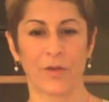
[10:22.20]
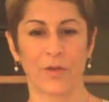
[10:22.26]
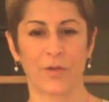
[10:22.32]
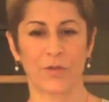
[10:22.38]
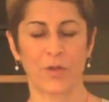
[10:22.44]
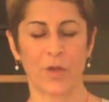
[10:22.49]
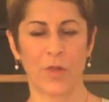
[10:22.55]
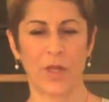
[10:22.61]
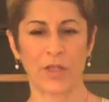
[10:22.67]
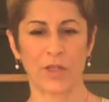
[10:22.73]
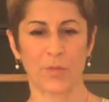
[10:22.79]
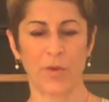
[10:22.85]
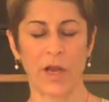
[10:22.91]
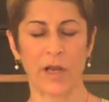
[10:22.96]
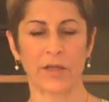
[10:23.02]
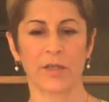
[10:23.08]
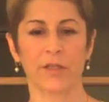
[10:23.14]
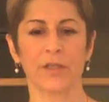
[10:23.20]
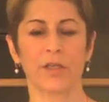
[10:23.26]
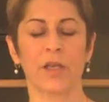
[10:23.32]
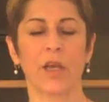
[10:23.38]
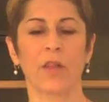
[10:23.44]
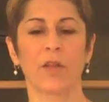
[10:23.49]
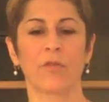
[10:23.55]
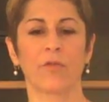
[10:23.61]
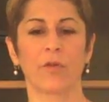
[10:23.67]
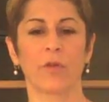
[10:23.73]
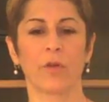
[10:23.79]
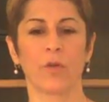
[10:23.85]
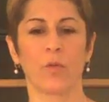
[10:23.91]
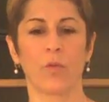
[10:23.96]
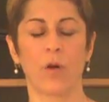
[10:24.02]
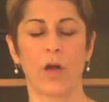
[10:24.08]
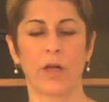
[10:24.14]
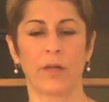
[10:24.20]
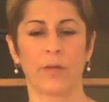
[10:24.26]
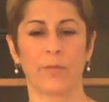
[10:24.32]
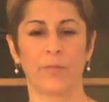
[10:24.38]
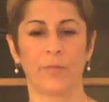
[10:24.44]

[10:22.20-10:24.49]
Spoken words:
So let's practice together for a little while.